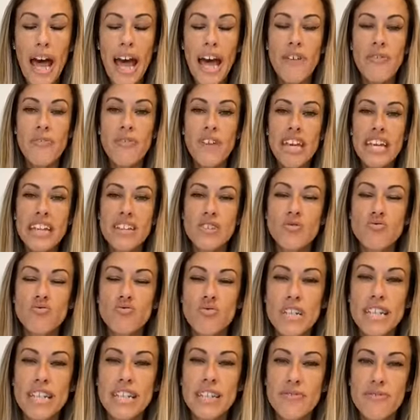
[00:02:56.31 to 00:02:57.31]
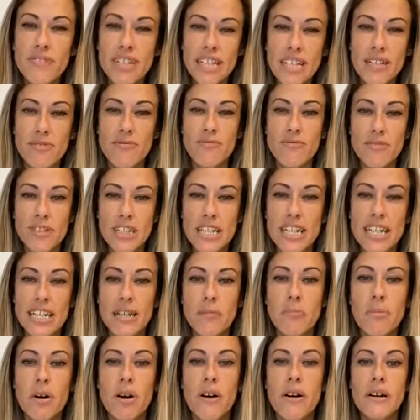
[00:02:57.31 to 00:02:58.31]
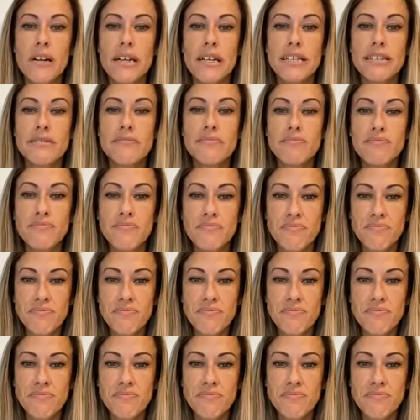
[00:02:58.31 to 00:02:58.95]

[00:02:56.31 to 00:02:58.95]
I feel is really, really, really important